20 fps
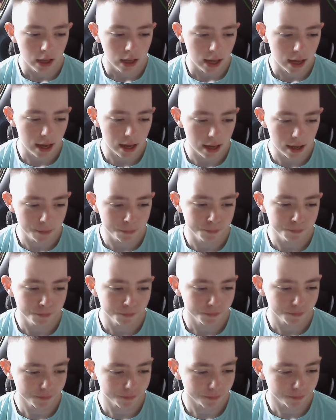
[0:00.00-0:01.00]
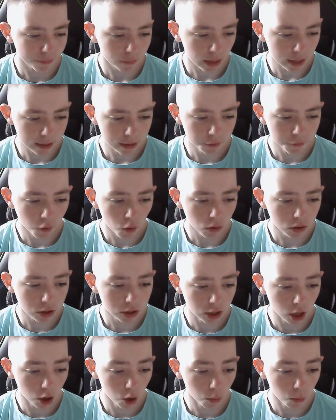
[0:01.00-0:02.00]
The Foxes
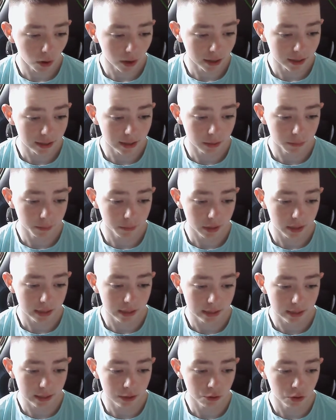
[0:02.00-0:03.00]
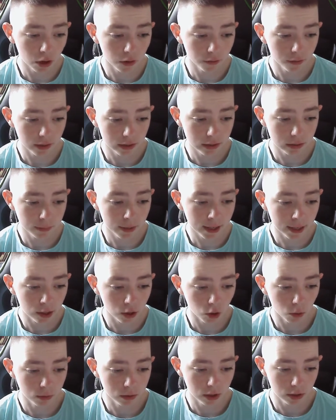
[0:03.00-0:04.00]
are now working to complete the deal, however, as many
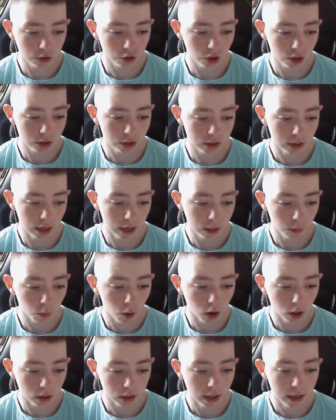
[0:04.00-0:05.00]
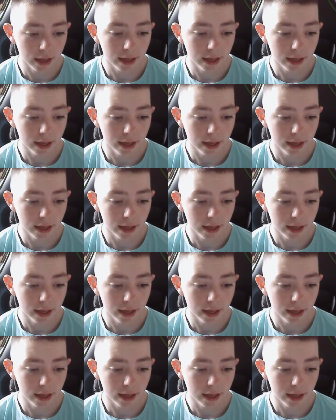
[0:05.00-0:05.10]
clubs are interested in Edouard,